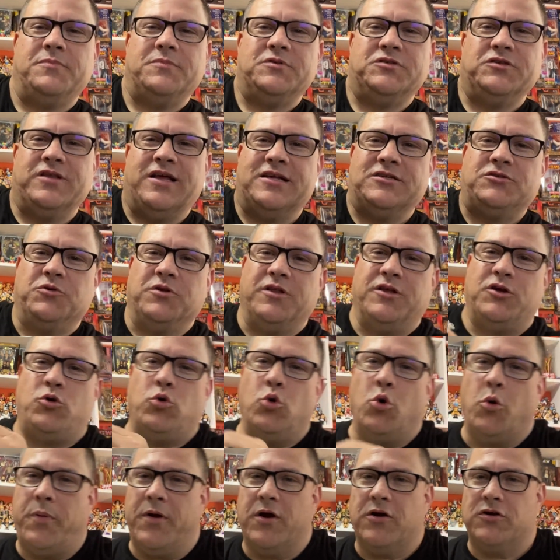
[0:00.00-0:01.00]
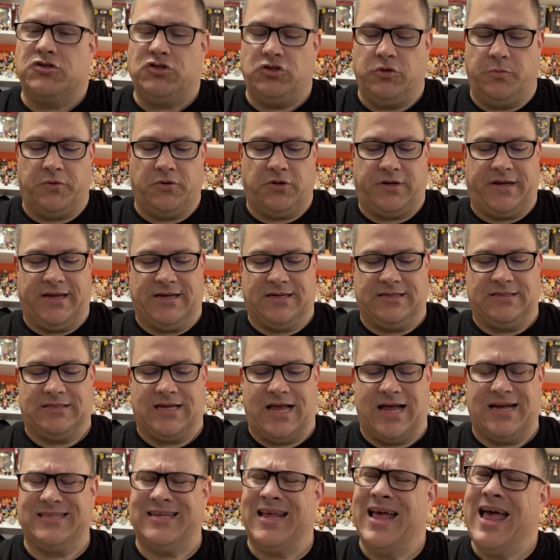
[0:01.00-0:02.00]
So that's really cool. Pair of Super Kick
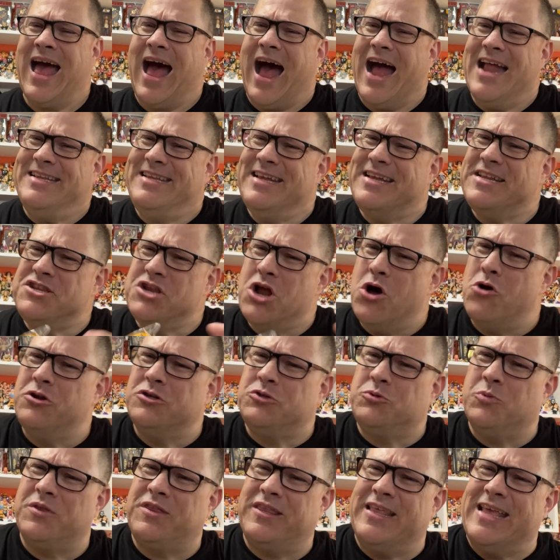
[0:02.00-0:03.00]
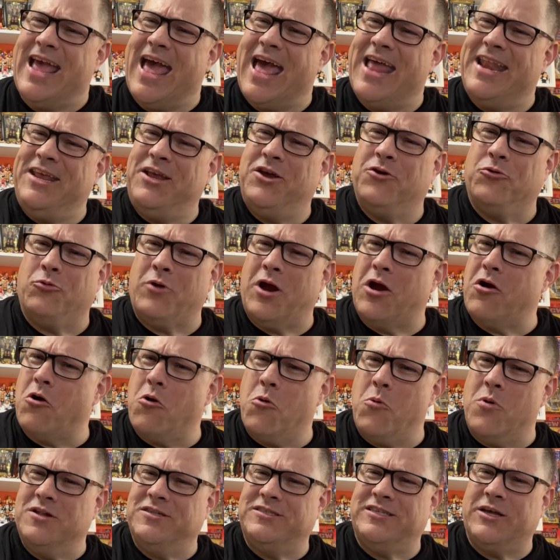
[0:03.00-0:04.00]
socks. I did notice with the Eddie Guerrero
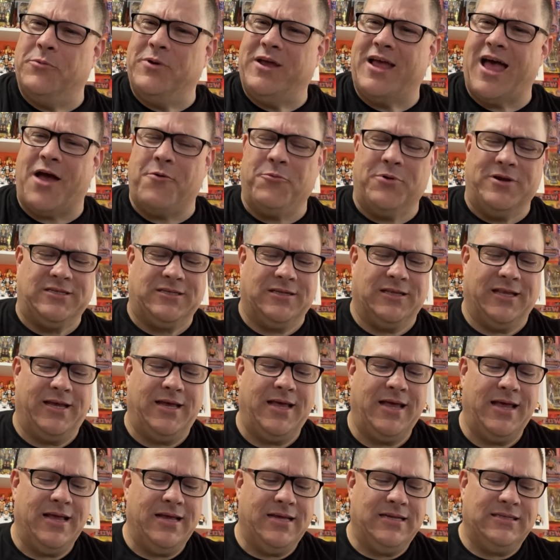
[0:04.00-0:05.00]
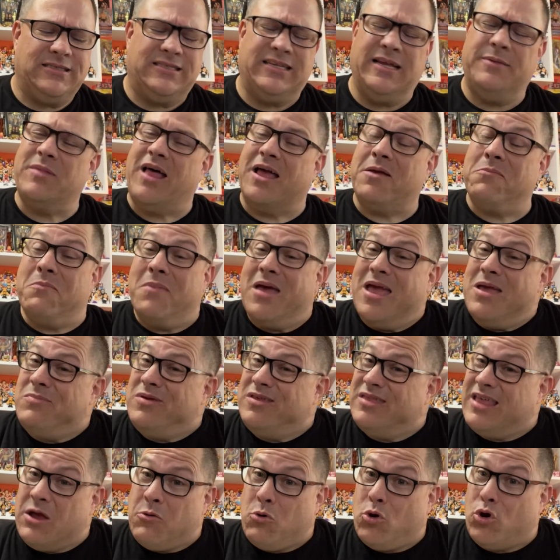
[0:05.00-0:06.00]
ones that we got recently, seemed like maybe
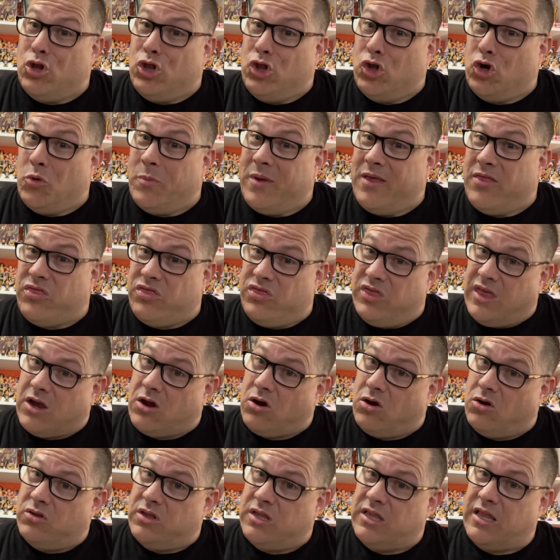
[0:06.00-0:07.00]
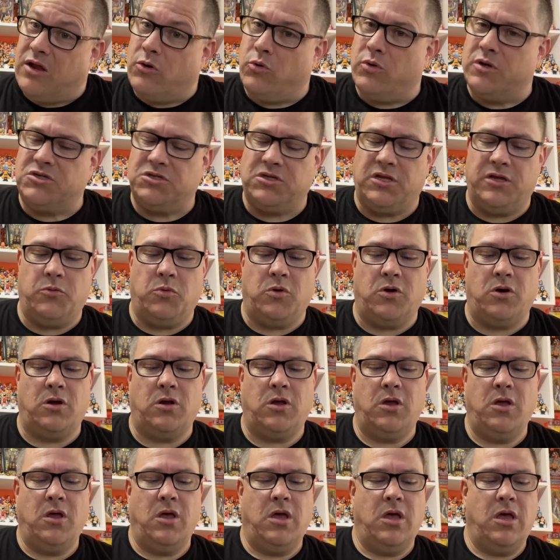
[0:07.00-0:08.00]
they were a little bit thicker than they originally were.
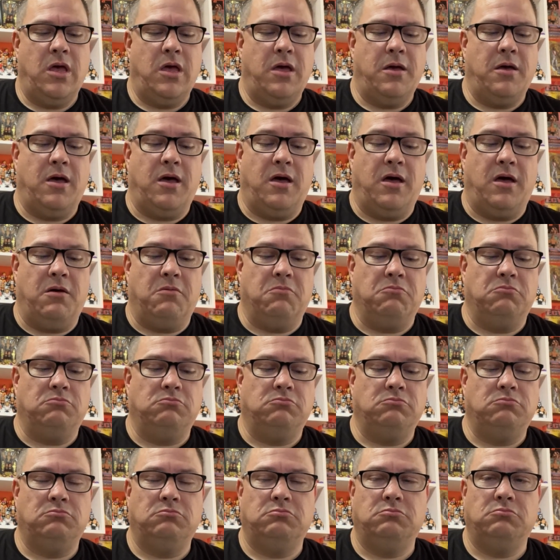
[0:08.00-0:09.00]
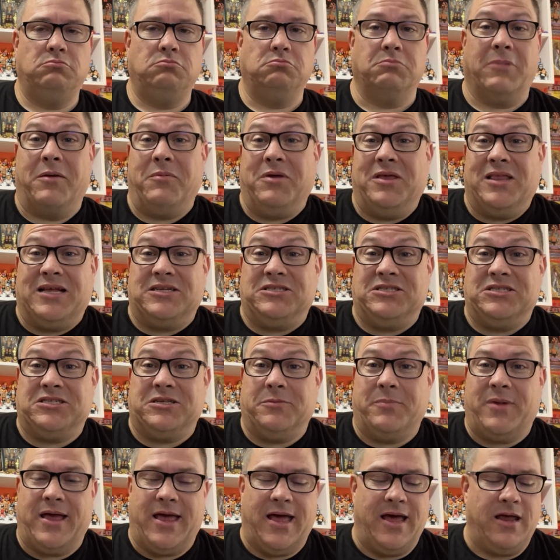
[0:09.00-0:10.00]
Maybe that's just in
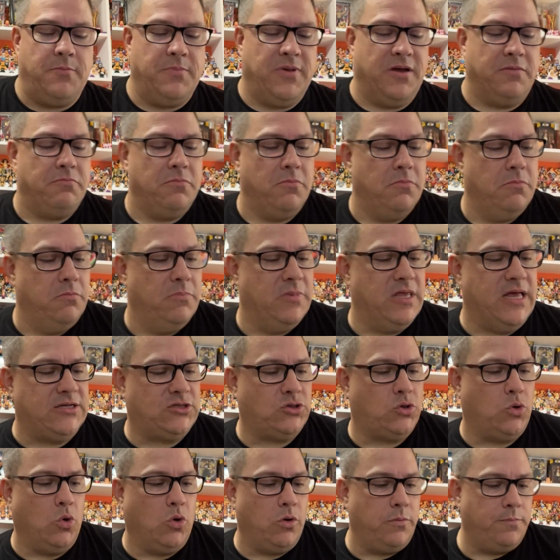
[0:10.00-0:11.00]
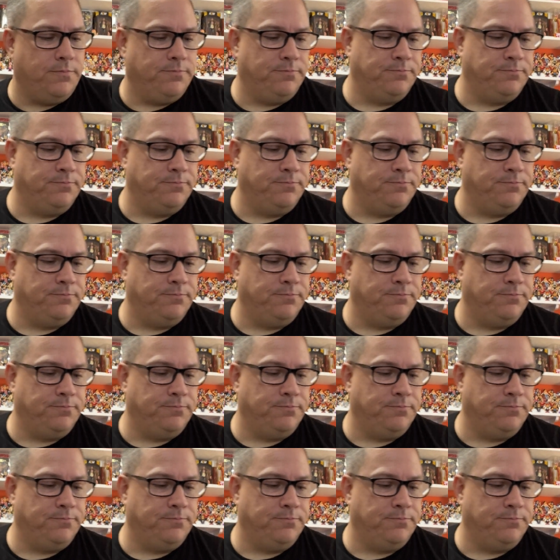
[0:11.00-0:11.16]
my head, but that's cool.